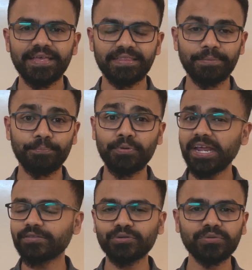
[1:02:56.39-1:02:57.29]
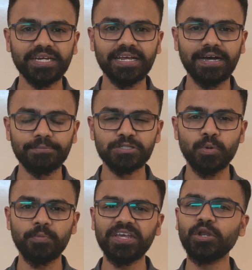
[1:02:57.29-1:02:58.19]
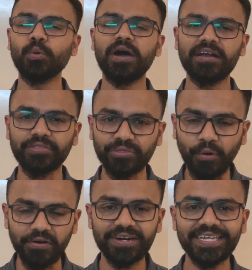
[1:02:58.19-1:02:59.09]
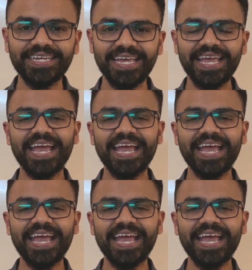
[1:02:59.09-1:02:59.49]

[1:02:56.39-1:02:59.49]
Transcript: the breakthrough that comes when we know our authority,